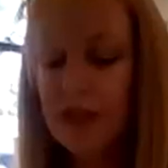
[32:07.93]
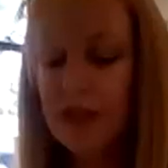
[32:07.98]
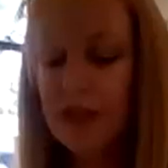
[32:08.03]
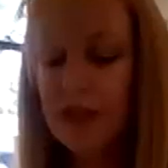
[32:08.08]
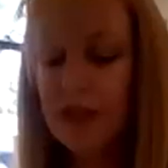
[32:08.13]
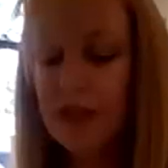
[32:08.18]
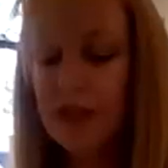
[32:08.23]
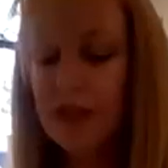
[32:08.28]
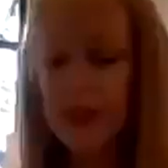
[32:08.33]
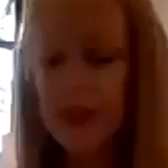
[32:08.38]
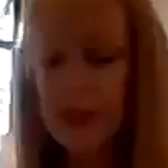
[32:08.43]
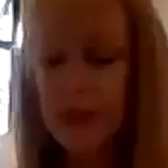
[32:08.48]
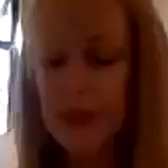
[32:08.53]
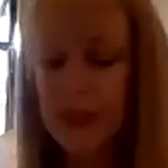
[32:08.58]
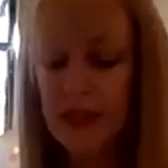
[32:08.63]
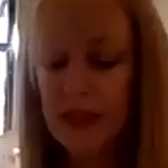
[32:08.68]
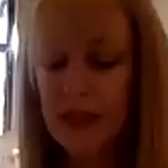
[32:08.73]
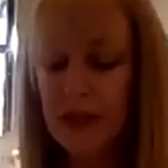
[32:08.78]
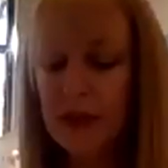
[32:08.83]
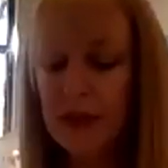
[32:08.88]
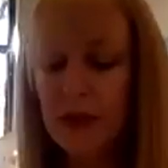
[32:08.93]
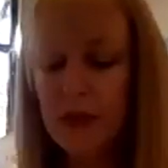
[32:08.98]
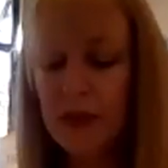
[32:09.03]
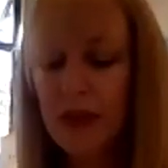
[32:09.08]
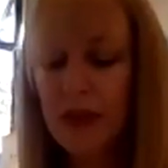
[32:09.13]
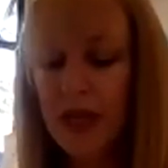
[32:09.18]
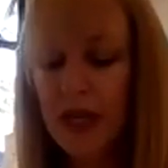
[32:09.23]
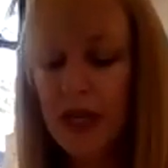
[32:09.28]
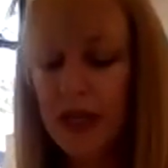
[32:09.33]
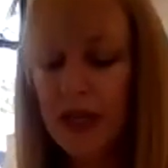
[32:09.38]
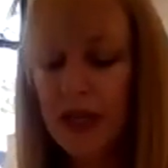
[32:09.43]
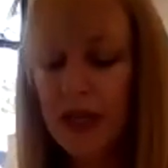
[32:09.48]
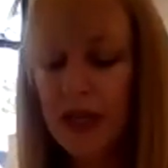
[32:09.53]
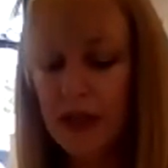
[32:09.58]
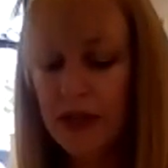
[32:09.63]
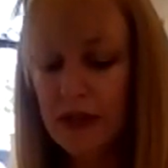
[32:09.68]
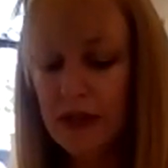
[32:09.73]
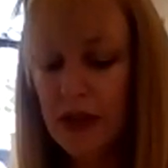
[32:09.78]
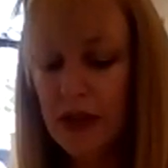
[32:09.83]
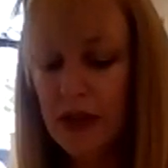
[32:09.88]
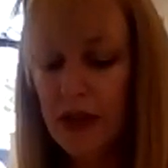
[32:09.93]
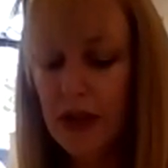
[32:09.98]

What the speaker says: dominant species on the planet